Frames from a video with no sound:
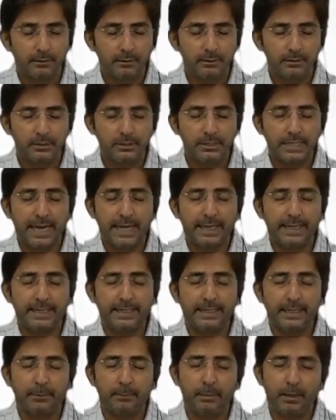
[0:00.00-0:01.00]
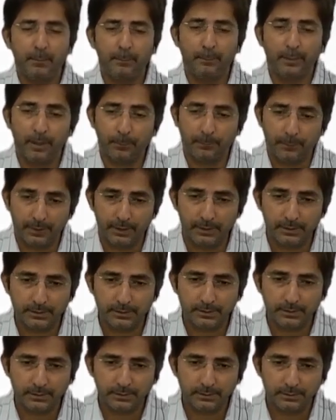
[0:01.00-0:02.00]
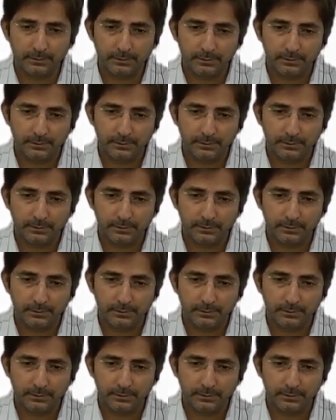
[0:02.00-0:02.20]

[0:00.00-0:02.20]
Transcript: Charitable purpose.